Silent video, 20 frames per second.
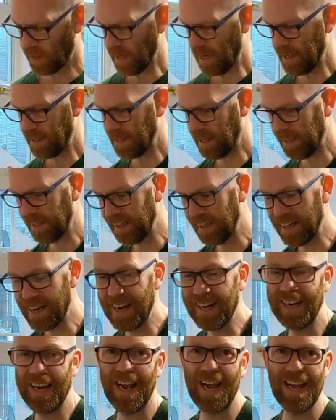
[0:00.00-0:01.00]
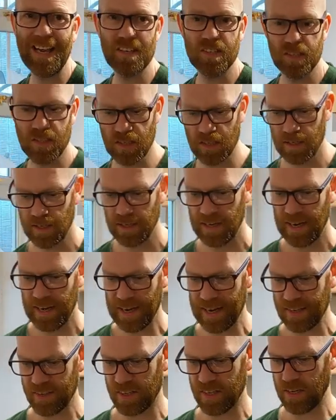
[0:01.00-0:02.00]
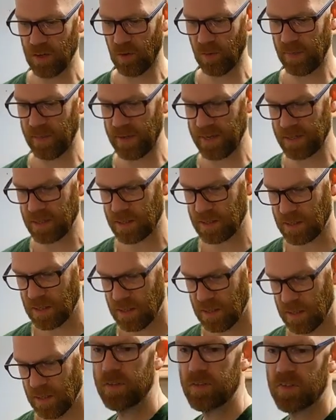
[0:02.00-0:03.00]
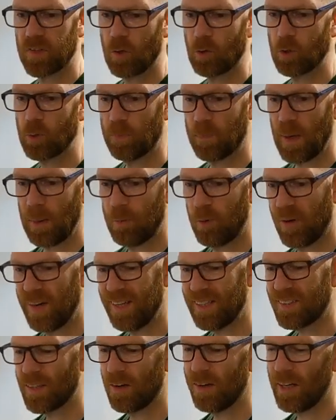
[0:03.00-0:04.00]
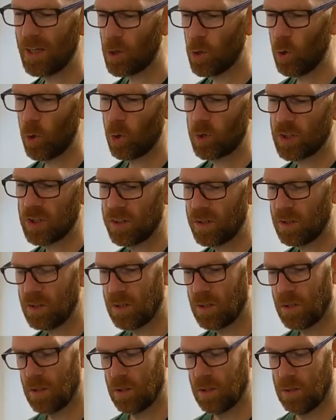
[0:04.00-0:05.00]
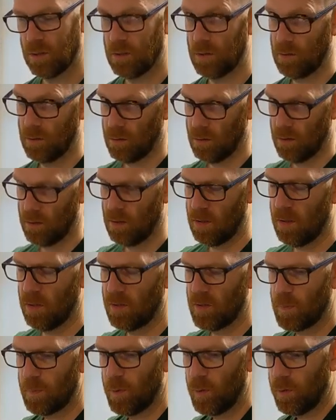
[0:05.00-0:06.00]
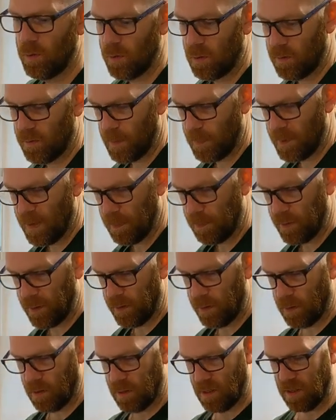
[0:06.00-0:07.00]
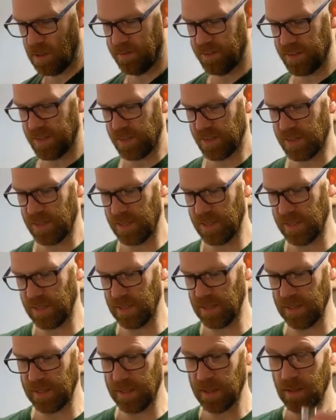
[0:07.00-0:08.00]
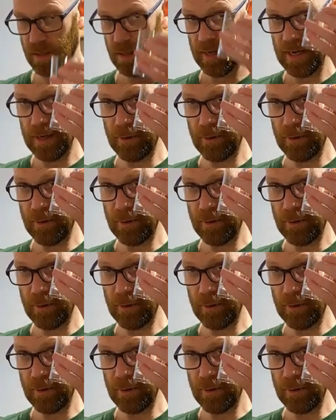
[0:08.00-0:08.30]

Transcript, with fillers: Okay, now you're going to get your hands in on this. Put the salt and pepper in. It's only a quarter spoon of the pepper, not half, as I said earlier.